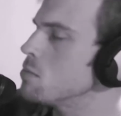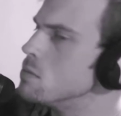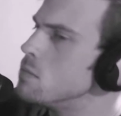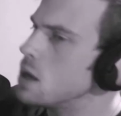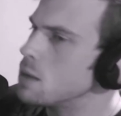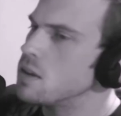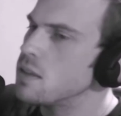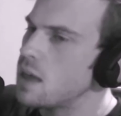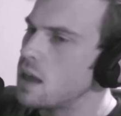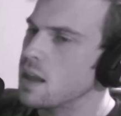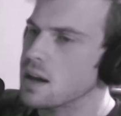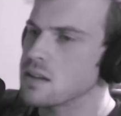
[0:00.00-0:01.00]
But maybe
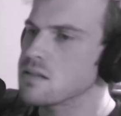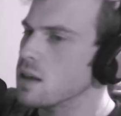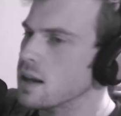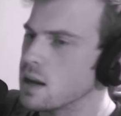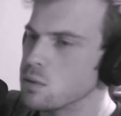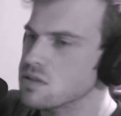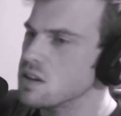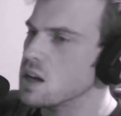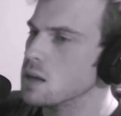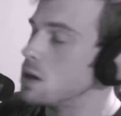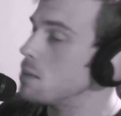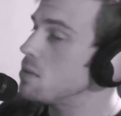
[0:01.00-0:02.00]
that, like I said, like I was
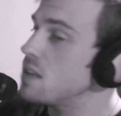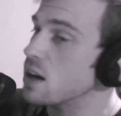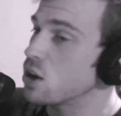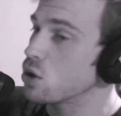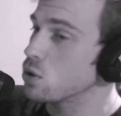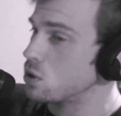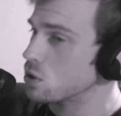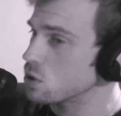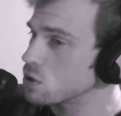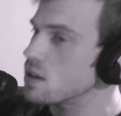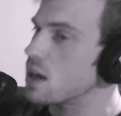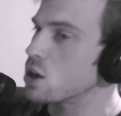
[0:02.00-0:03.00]
saying, maybe that girl
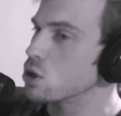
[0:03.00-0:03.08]
heard that